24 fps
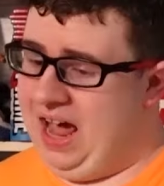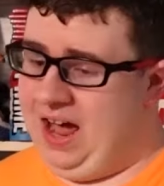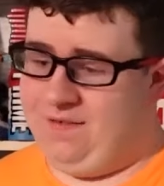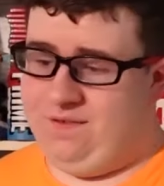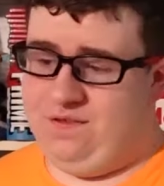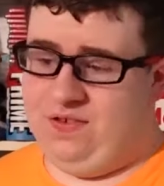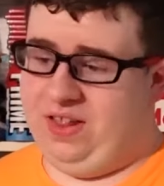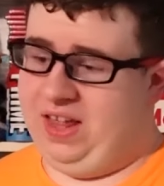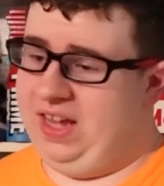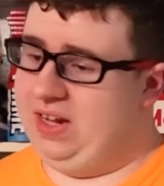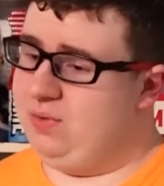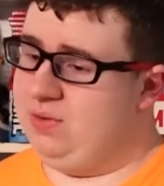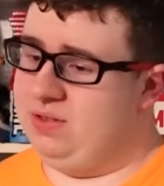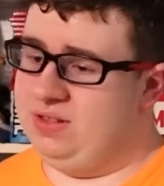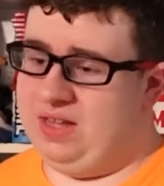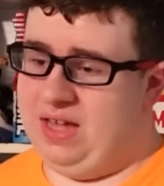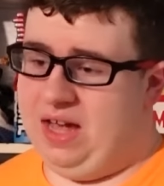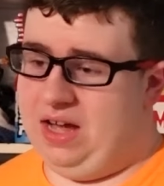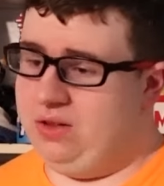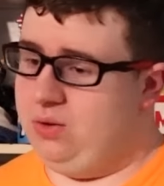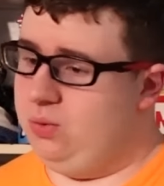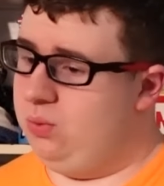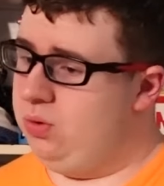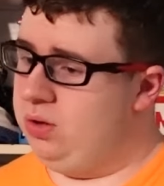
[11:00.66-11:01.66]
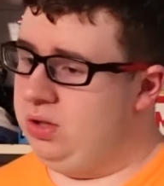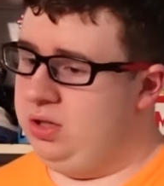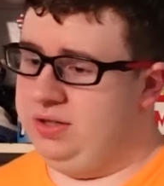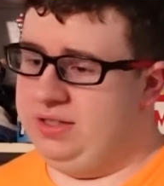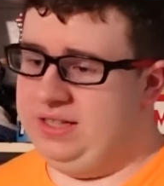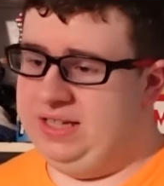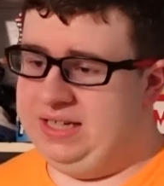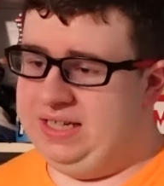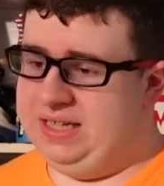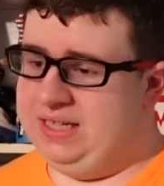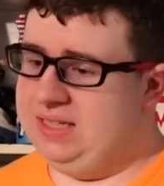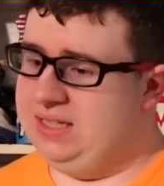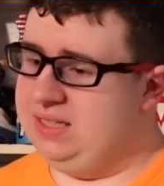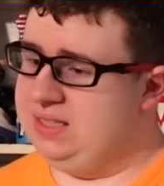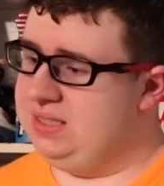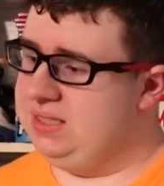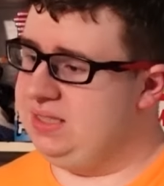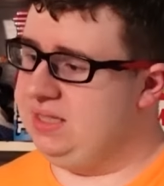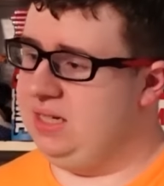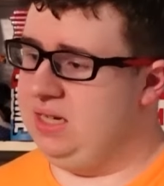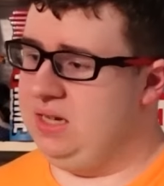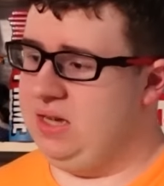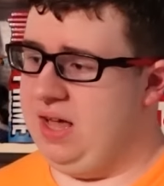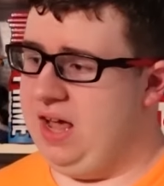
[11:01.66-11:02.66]
I feel like with how the world
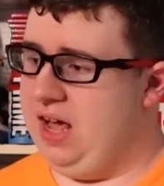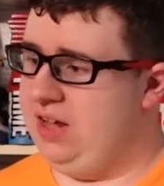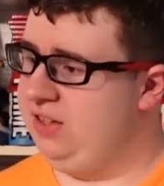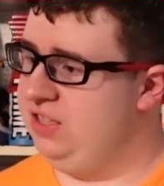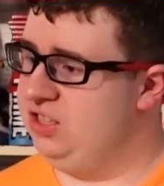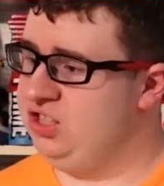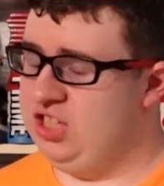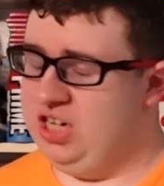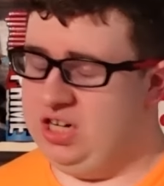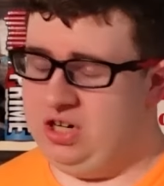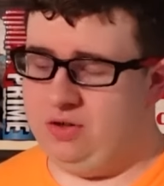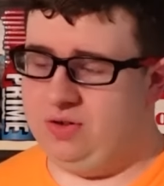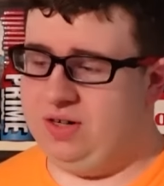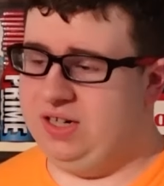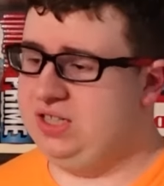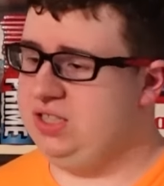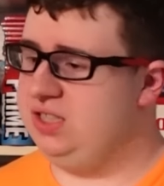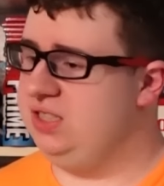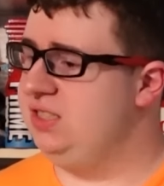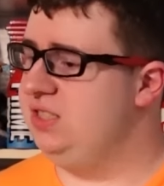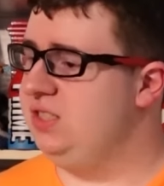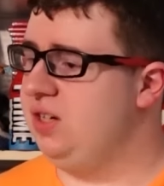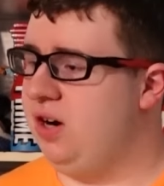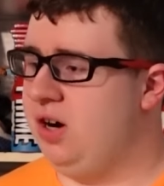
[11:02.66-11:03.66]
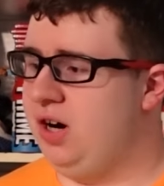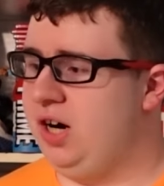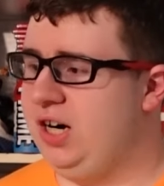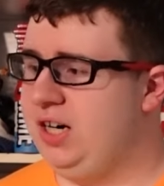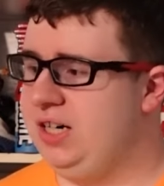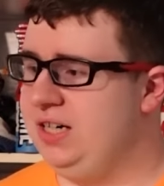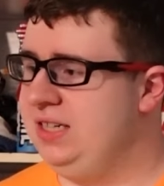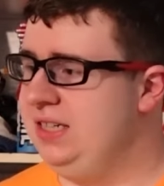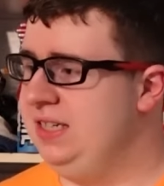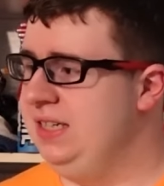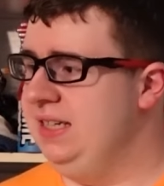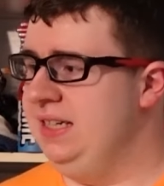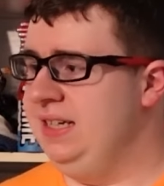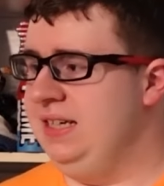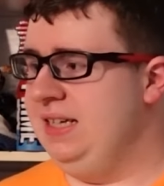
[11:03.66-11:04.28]
is, how the generations are,